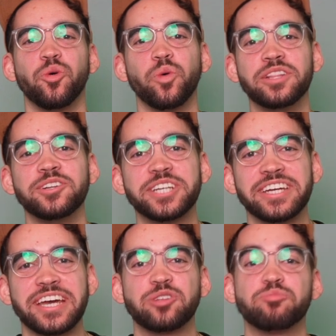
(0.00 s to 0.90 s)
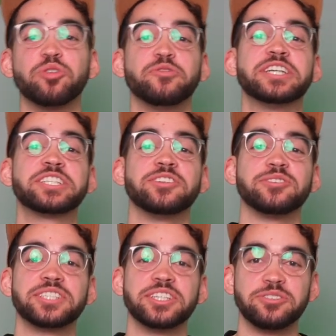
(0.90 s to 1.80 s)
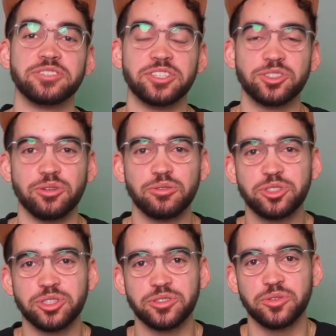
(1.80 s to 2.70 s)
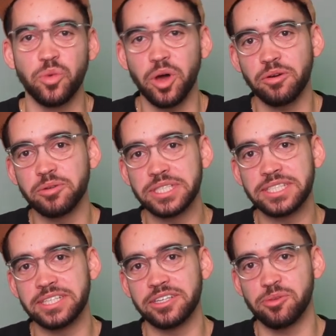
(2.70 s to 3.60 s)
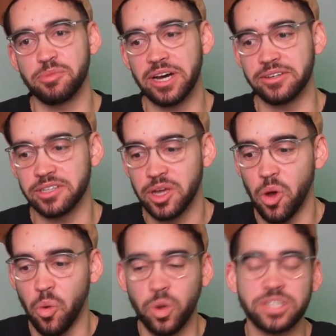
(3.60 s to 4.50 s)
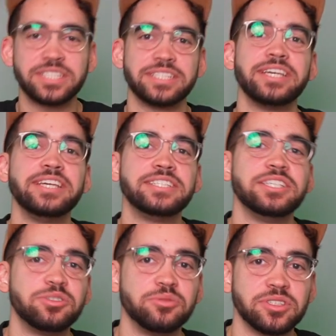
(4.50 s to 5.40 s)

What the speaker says: When looking at a professional security solution, we always think about what's easy to